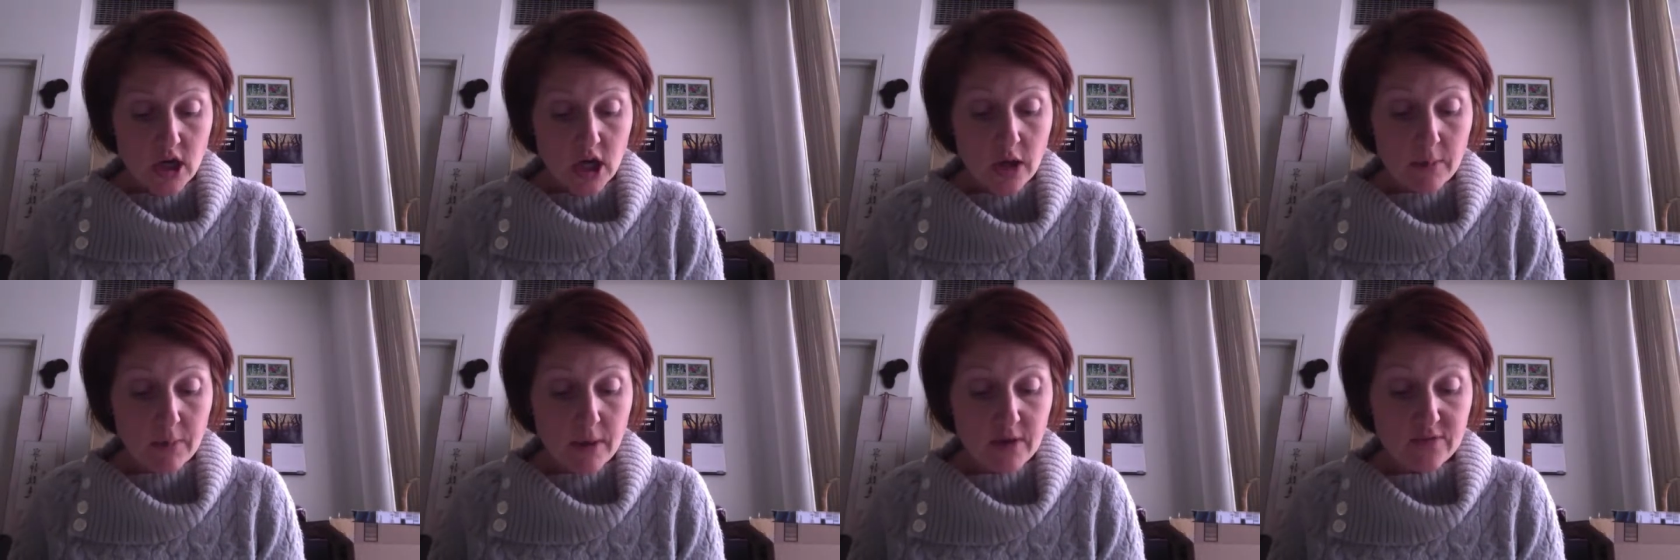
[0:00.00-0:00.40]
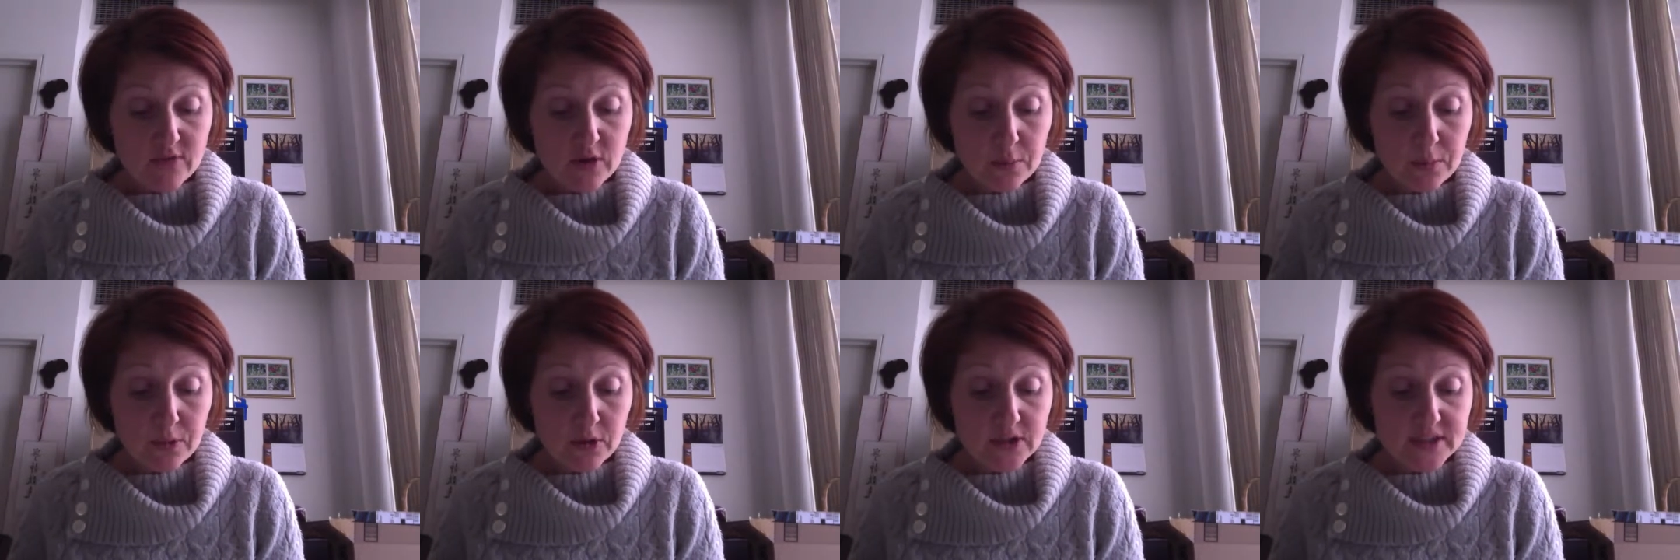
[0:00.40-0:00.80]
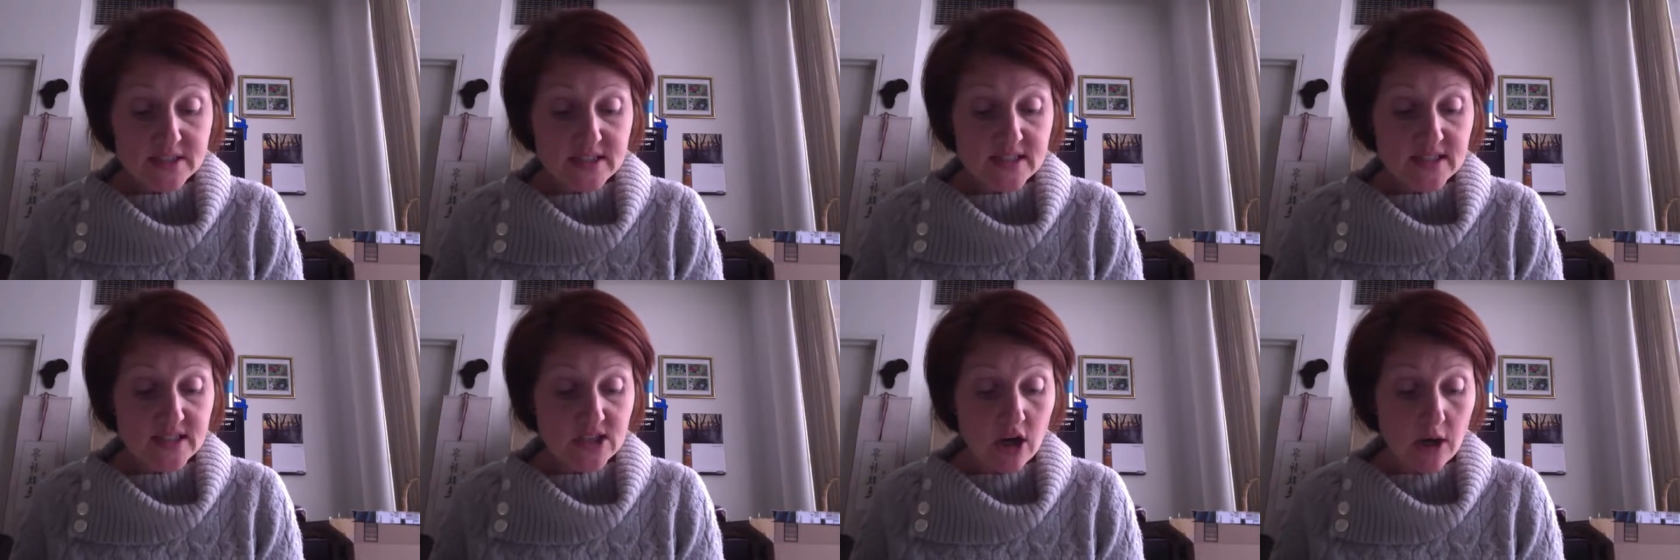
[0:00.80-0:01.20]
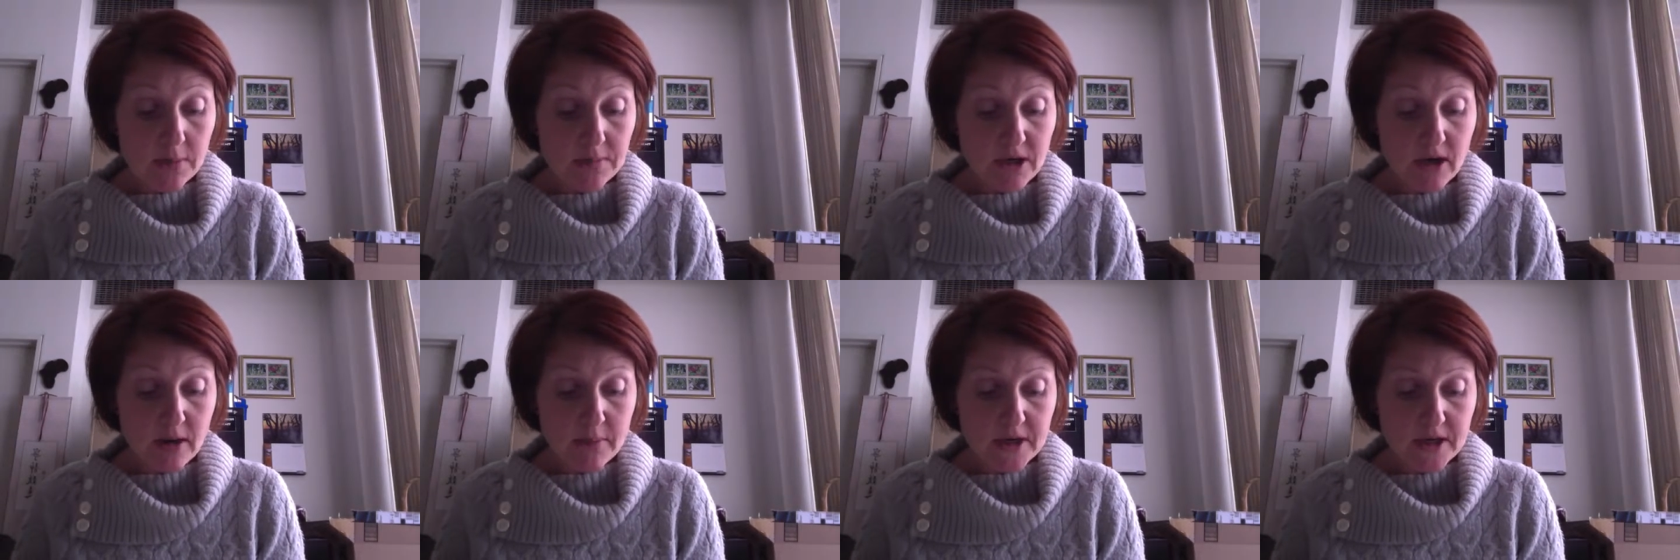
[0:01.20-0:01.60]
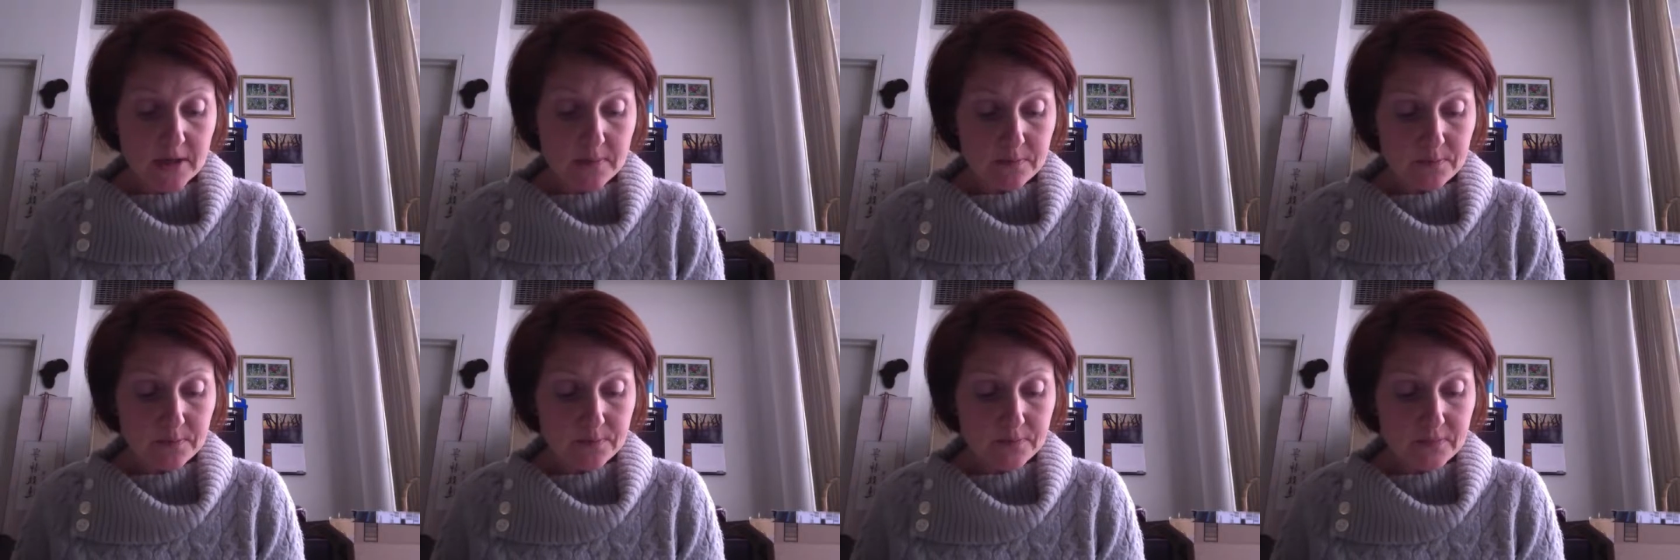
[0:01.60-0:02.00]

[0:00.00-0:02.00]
Above, the bullets had stopped coming.